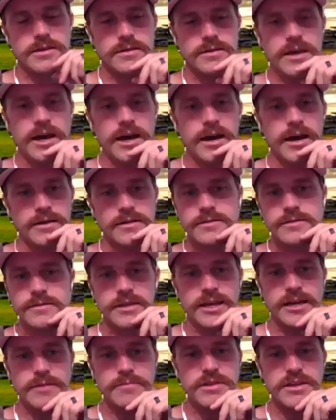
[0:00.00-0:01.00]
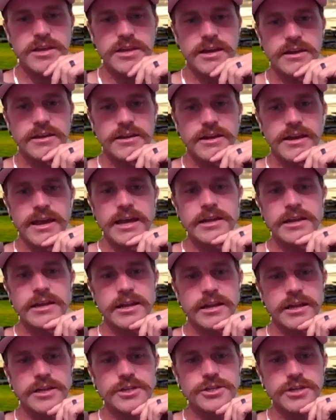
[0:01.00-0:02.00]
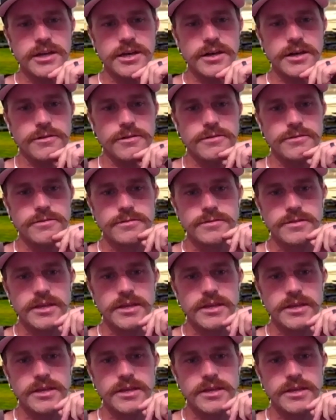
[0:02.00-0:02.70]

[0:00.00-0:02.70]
The NBA and NHL. The